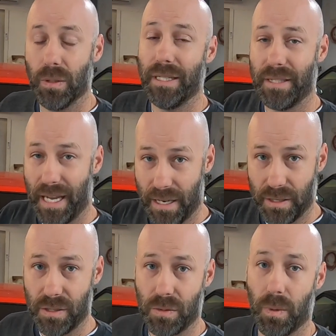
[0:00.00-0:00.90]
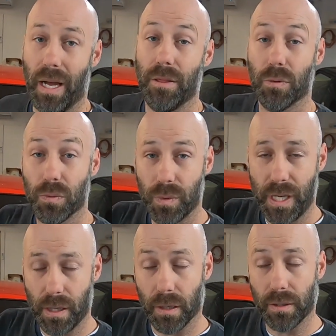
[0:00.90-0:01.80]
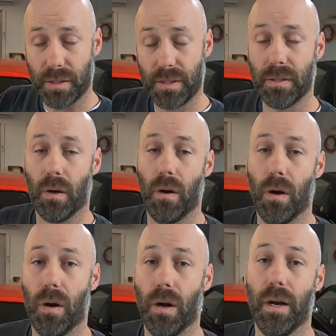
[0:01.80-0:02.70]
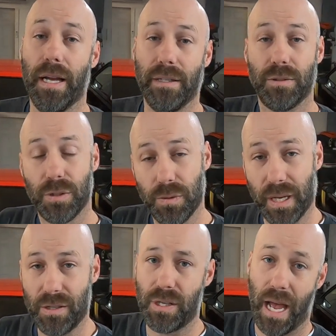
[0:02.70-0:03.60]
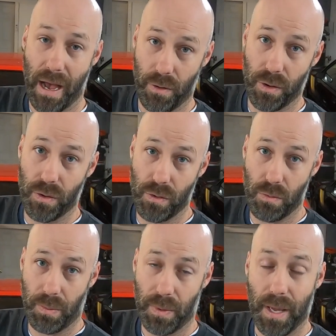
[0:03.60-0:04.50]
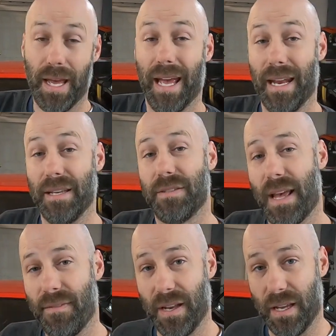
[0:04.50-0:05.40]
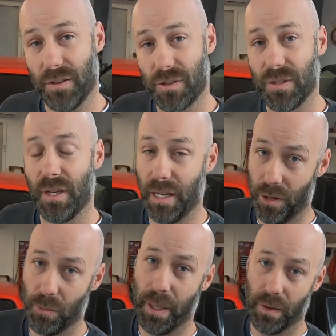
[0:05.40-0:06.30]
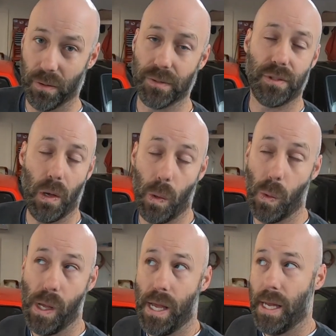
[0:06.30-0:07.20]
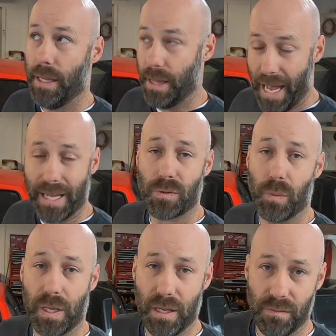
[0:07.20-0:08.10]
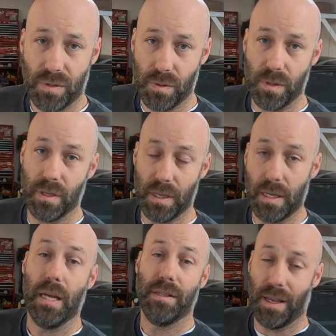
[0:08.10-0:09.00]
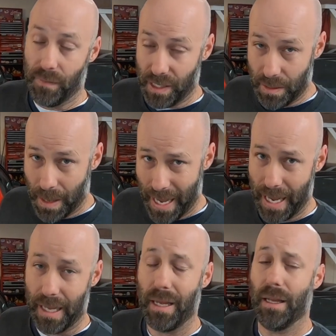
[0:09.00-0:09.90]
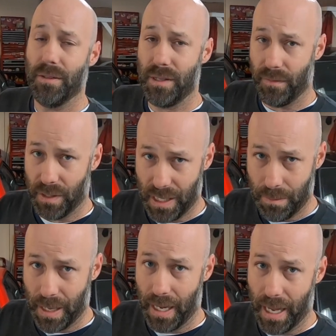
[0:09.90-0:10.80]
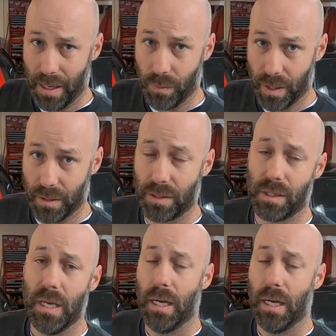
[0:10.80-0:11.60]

That's 8 inches wide. The rears are a 2 inch outer hoop and a 7 inch inner barrel. So that's what gives you the 17 by 8 and 17 by 9 widths.